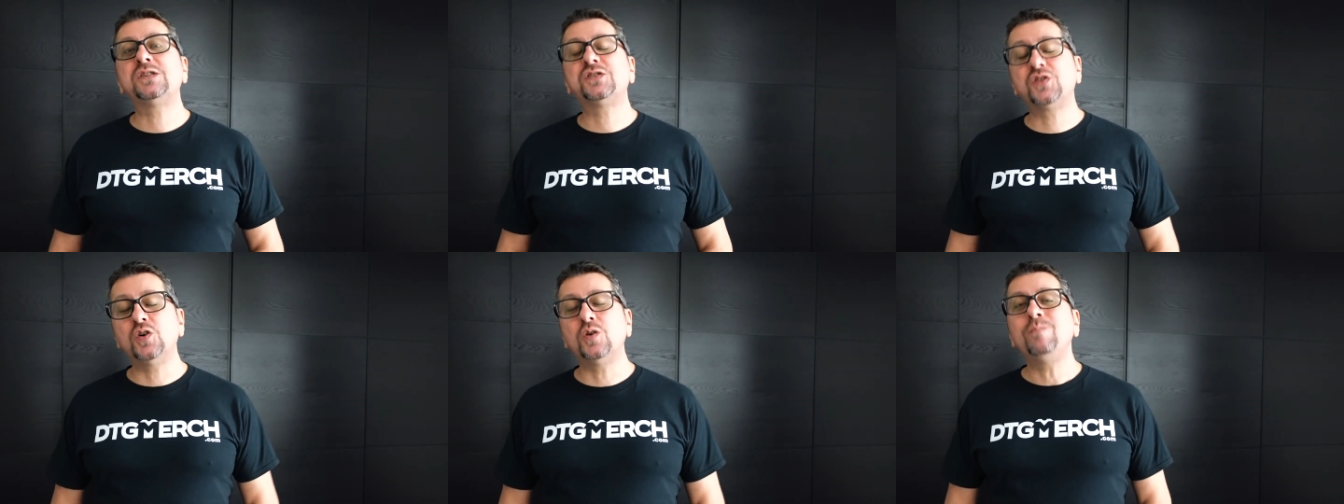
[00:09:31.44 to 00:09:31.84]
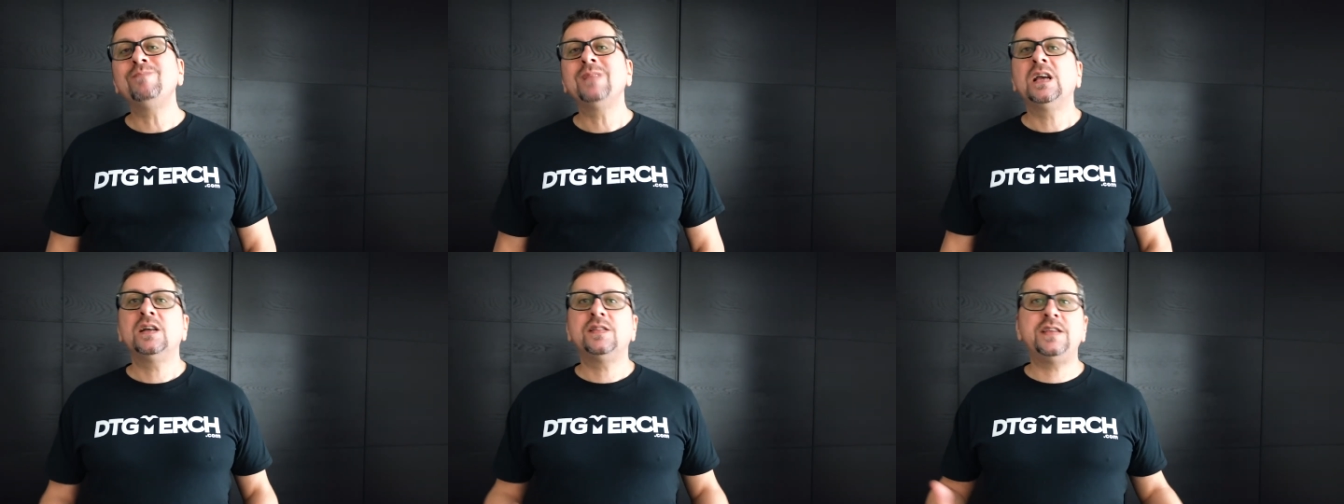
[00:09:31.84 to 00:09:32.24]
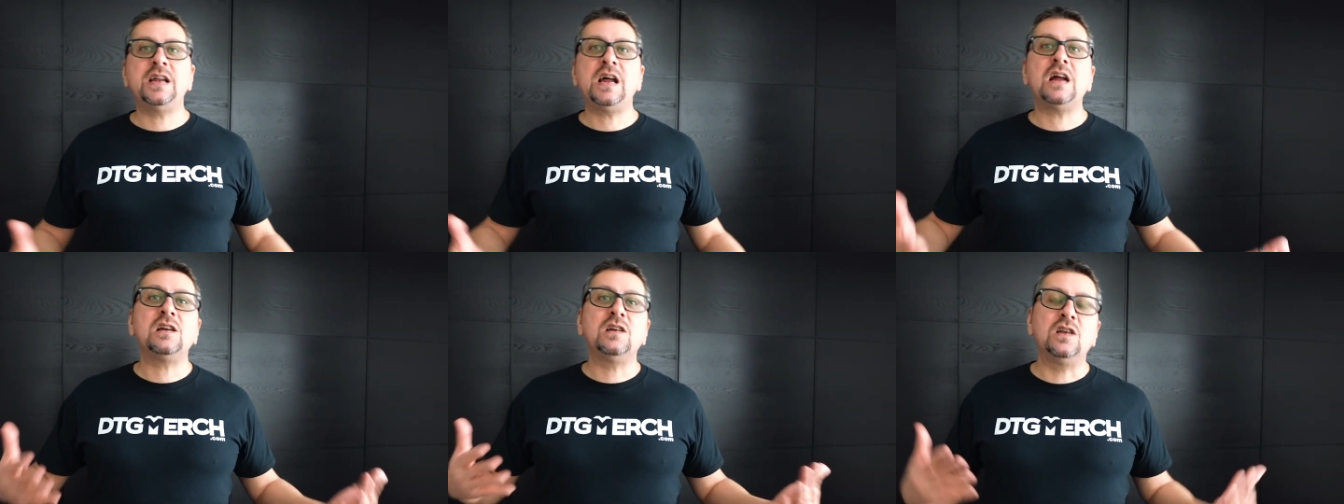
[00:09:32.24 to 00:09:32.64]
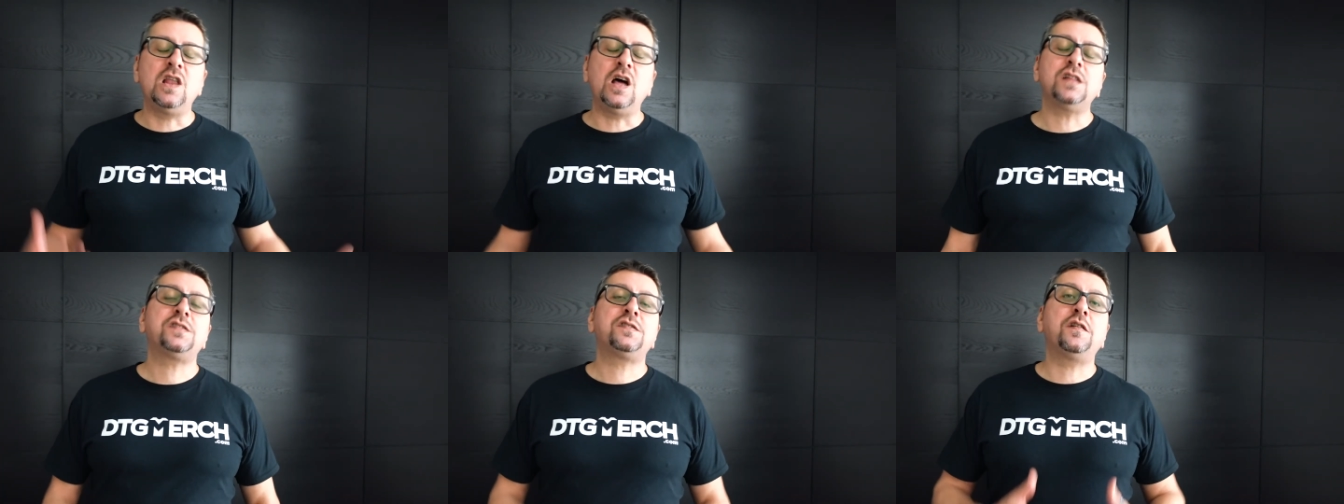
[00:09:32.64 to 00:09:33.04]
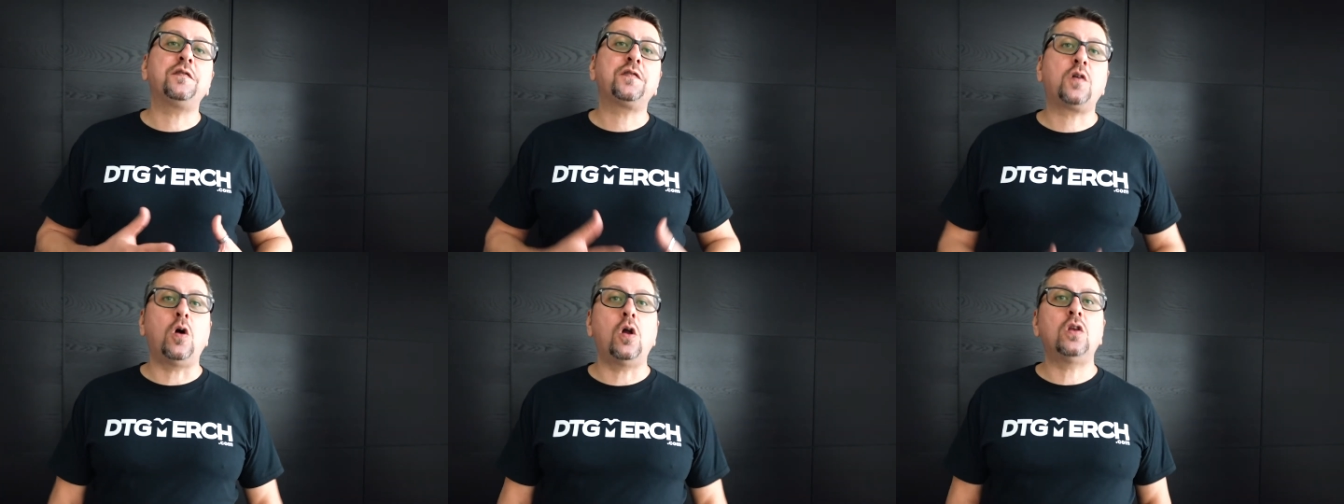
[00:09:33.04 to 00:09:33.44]
two, there are lots
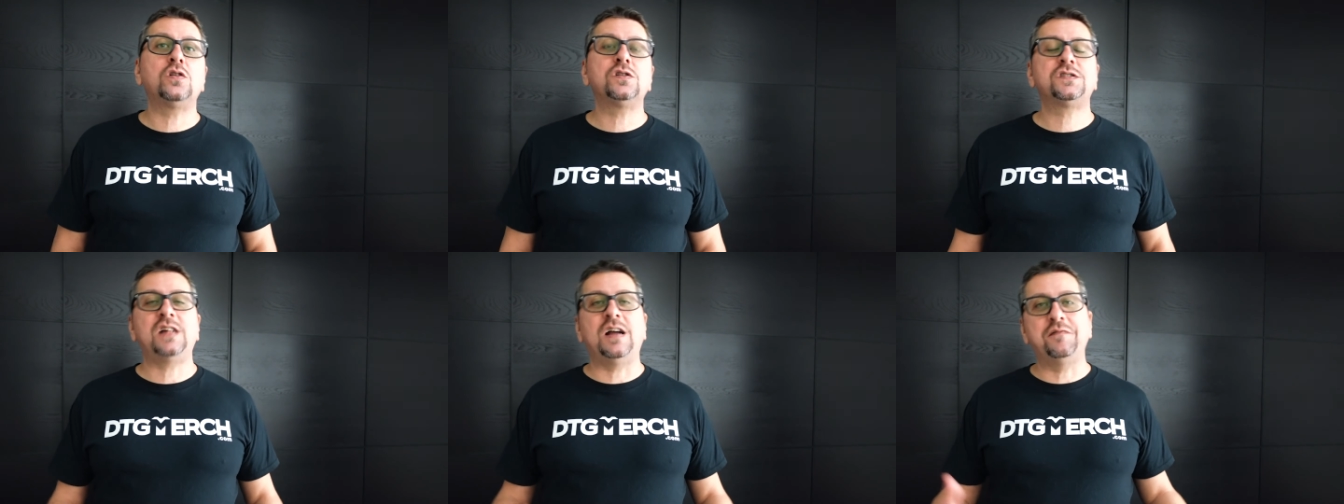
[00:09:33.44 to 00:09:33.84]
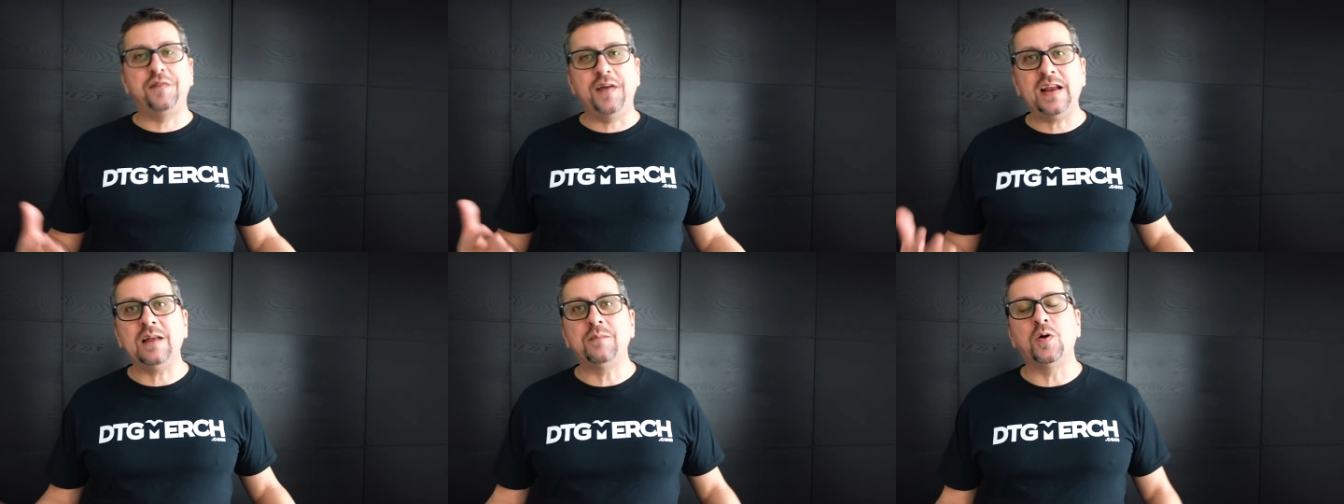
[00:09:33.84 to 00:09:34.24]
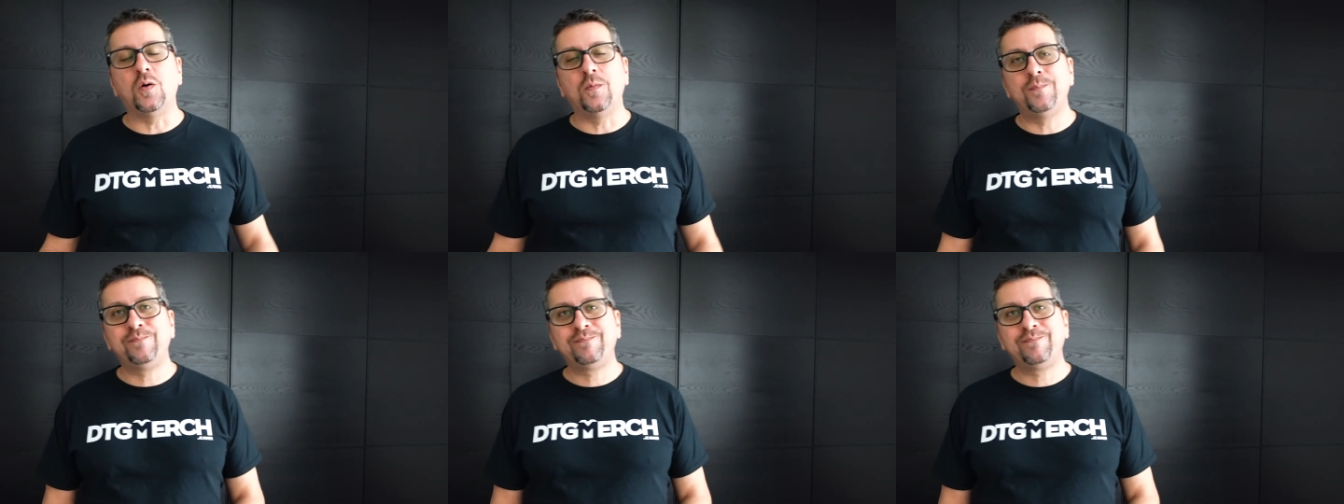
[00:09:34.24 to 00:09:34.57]
of colors available.